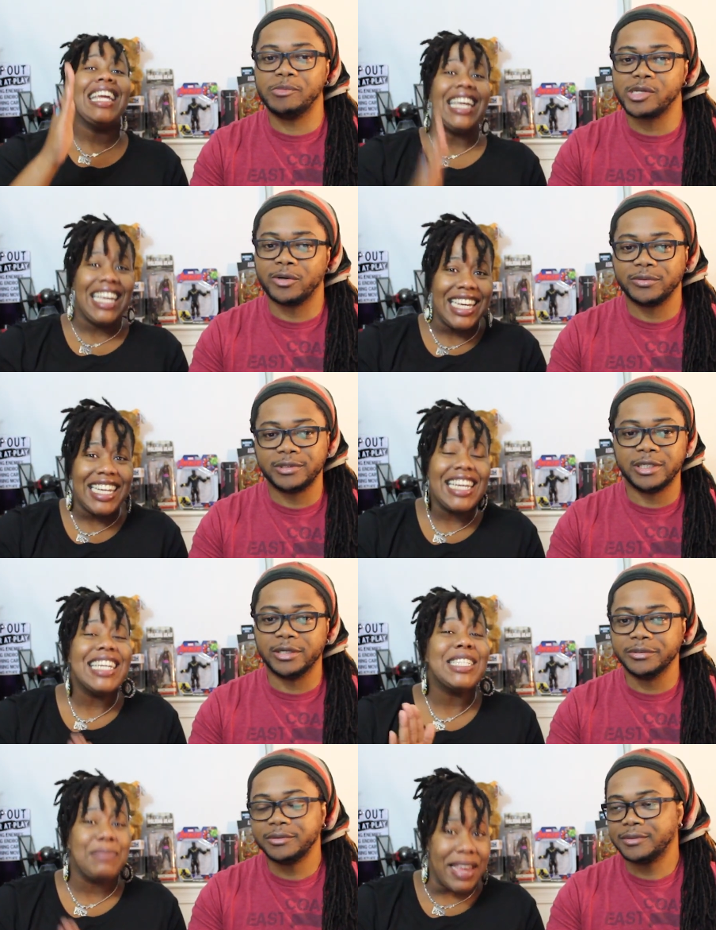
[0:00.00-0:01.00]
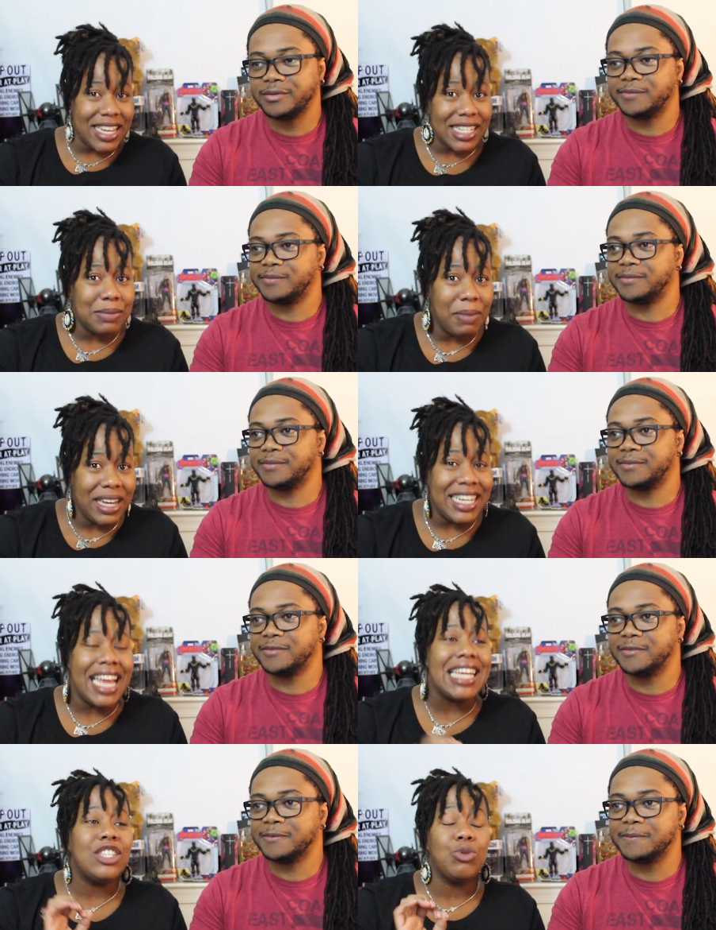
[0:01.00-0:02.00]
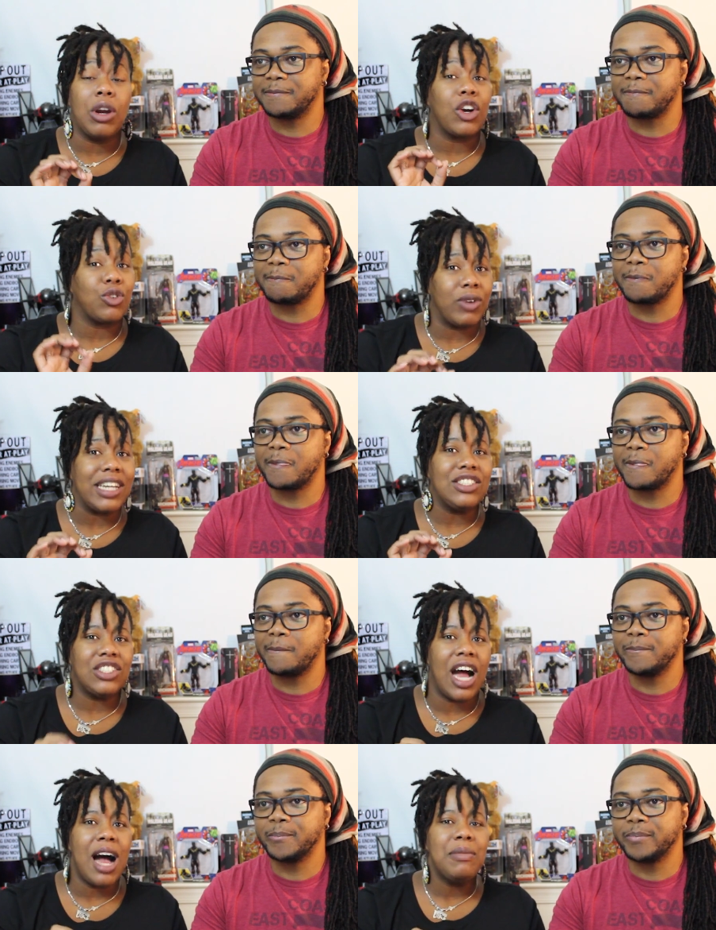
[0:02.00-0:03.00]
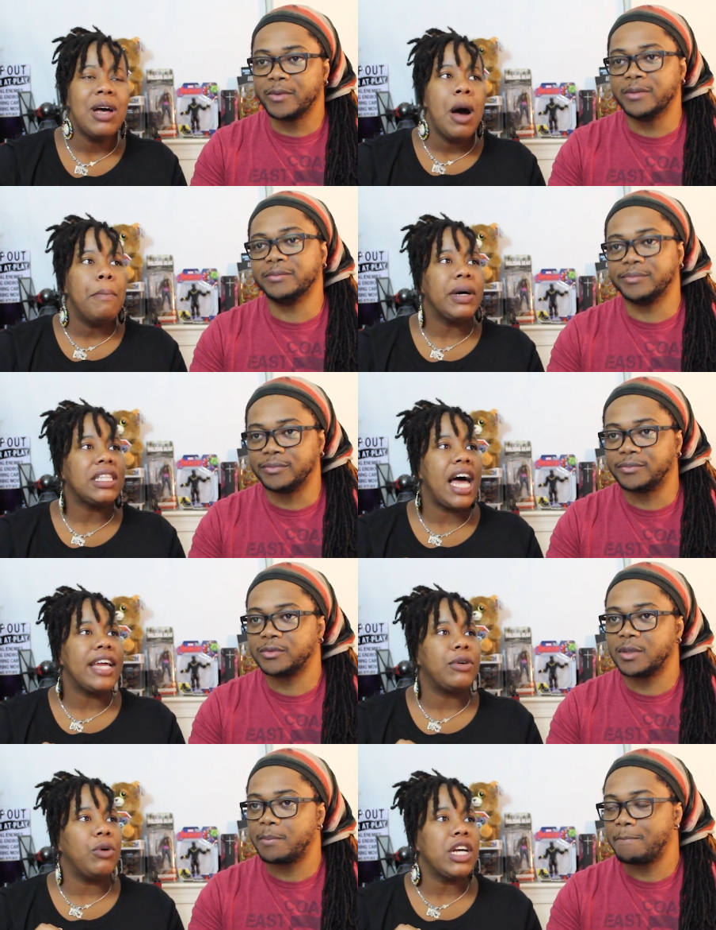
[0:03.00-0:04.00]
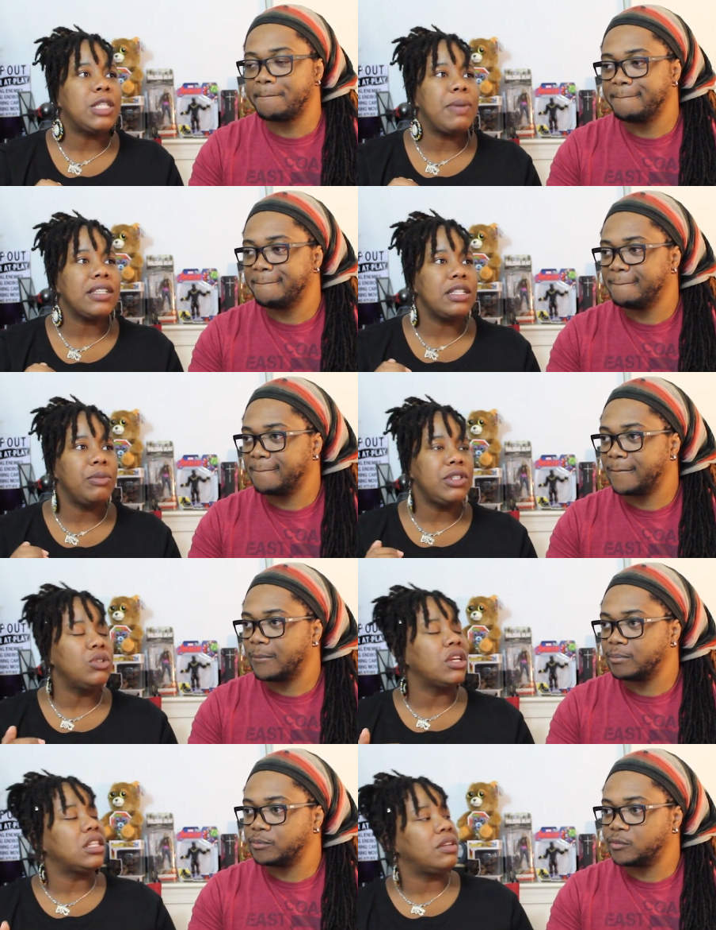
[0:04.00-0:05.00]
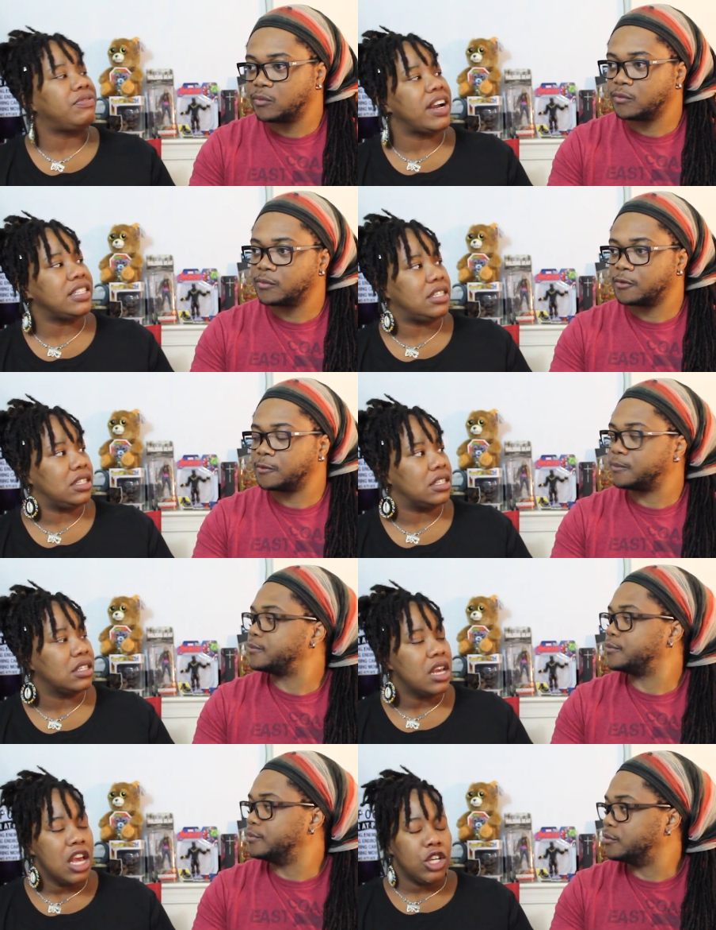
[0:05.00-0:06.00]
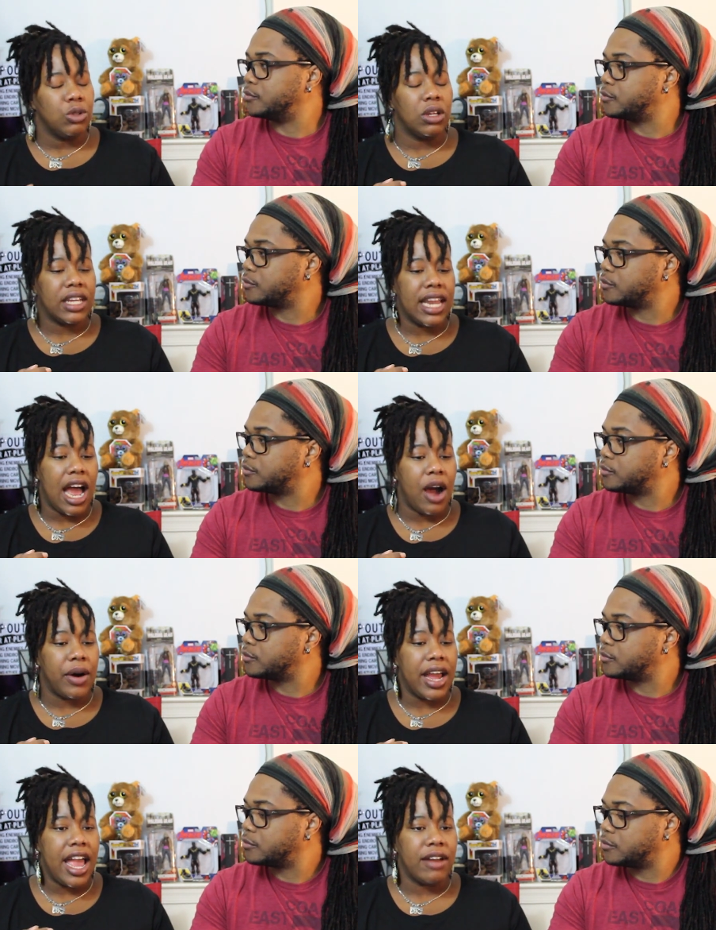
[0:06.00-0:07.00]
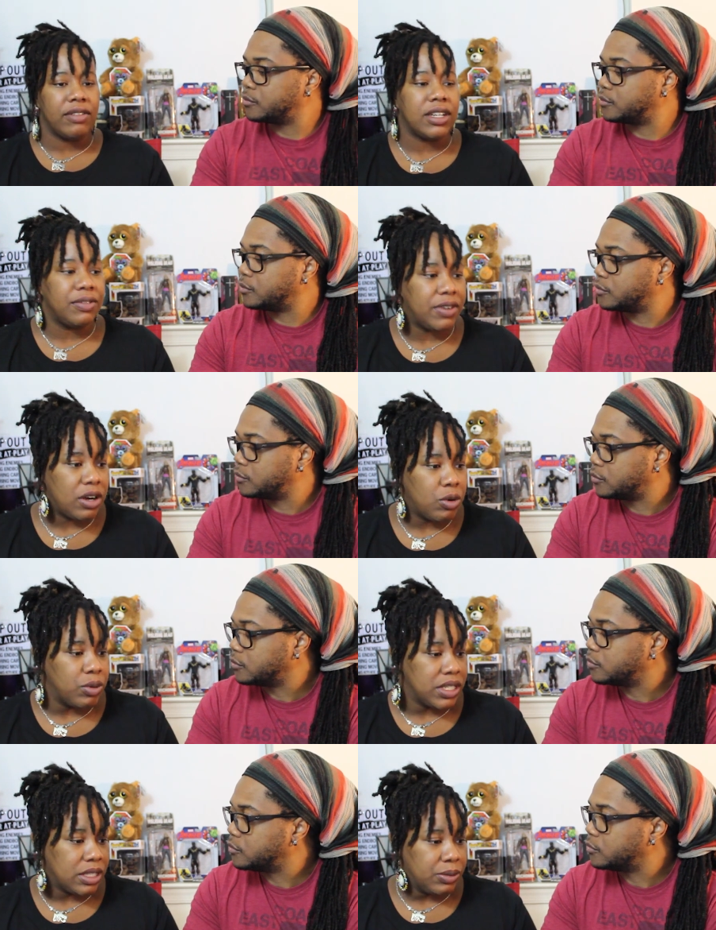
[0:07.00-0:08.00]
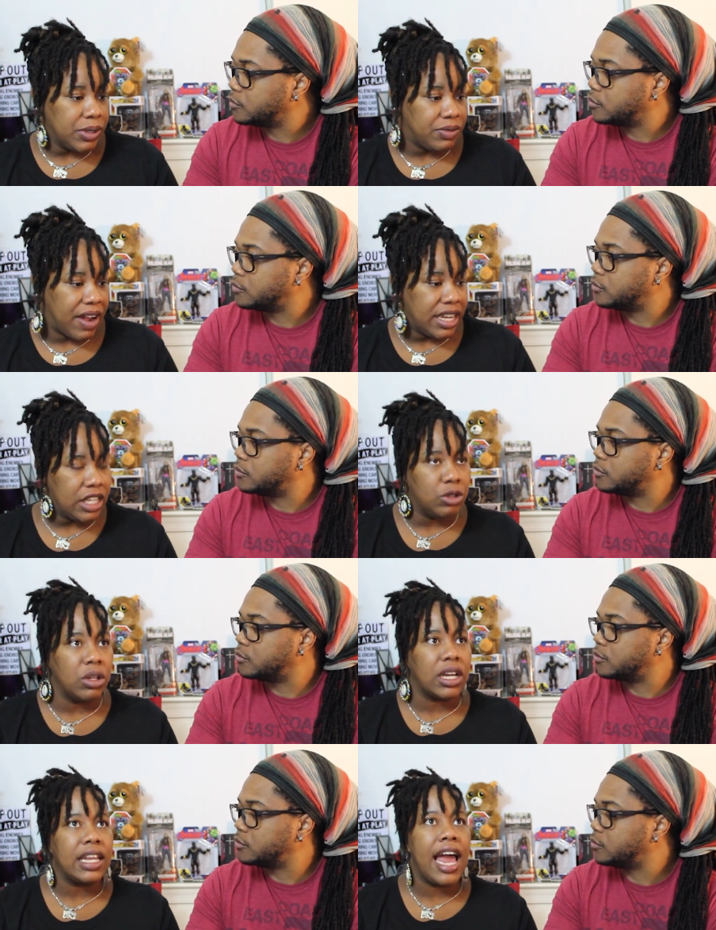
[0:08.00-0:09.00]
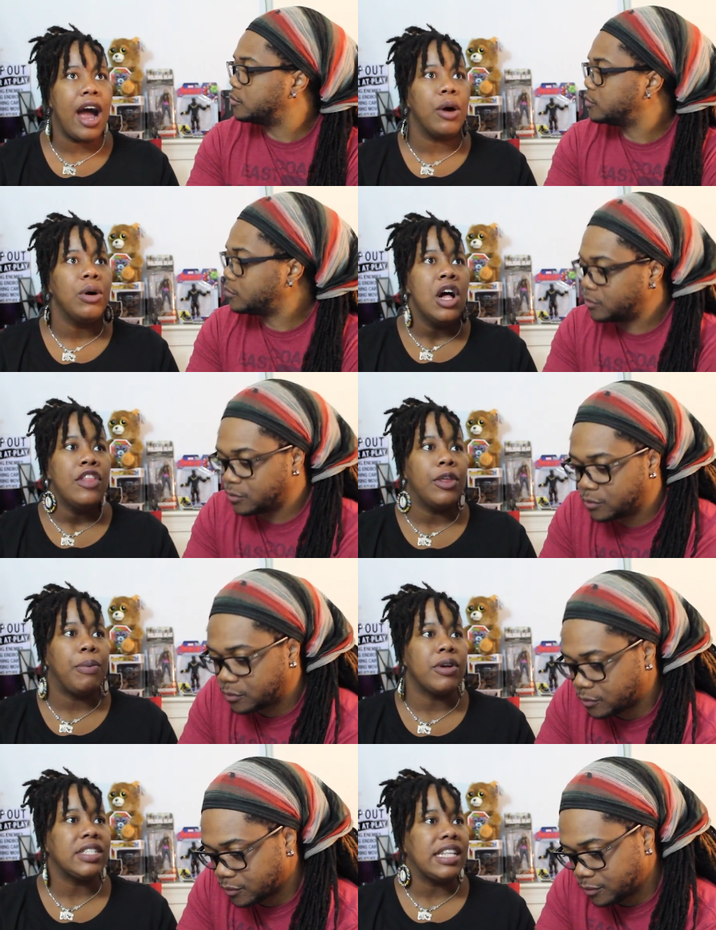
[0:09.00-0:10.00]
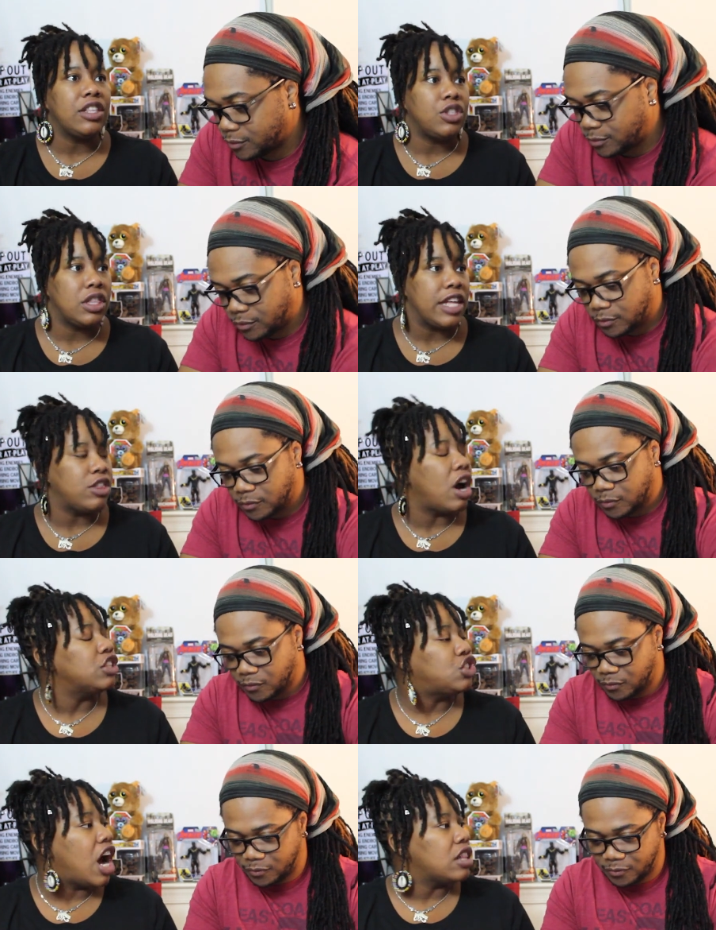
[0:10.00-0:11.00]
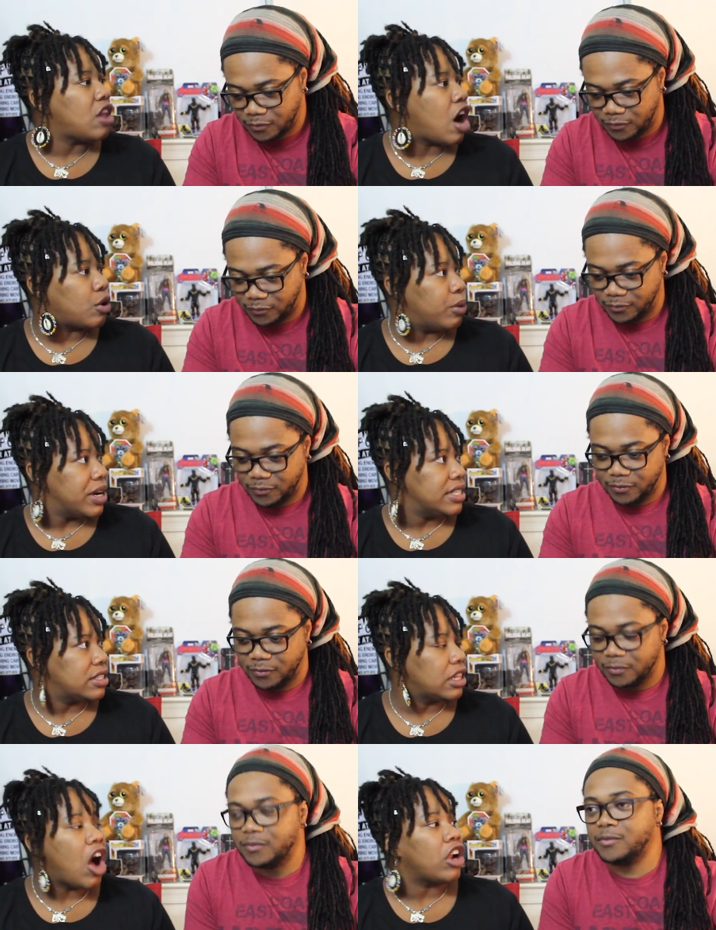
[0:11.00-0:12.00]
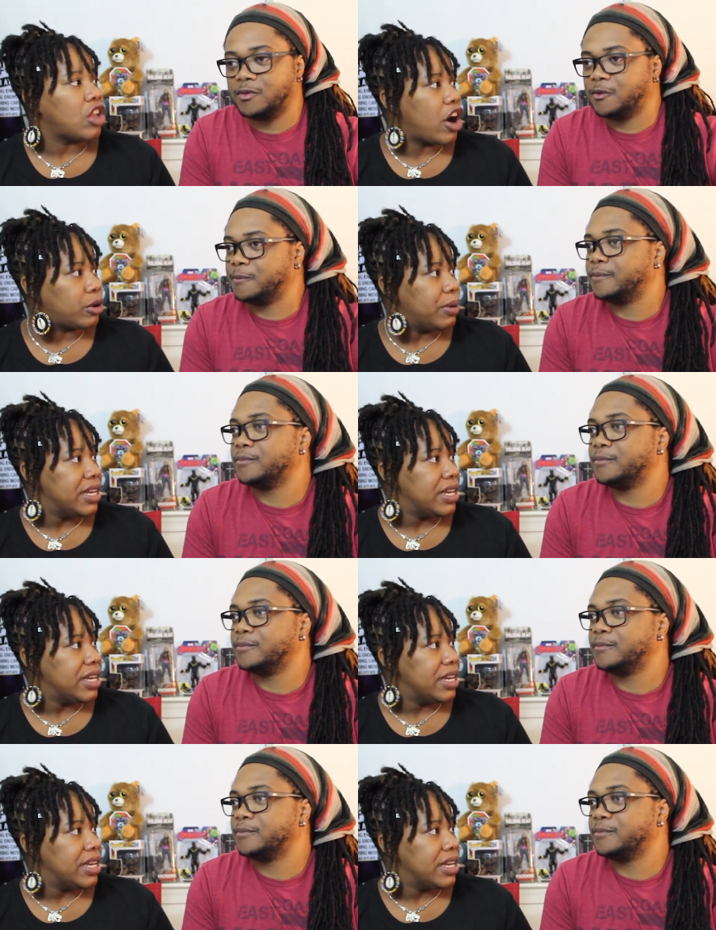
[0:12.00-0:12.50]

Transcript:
Speaker 1: he is making his money and he's doing a great job, but like, especially when you look at the fight scenes, you look at how Henry Cavill was was fighting, you look at how the person that they, they thought John Locke was, Lark